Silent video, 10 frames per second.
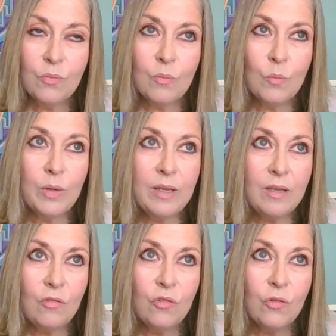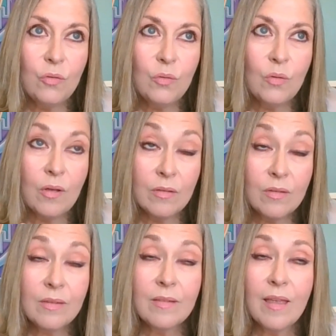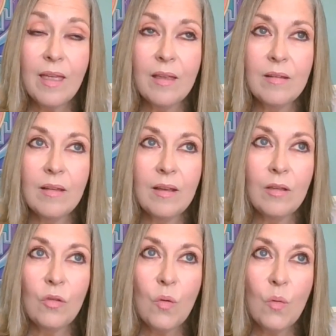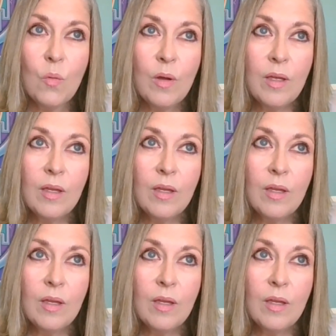we need to understand, and I know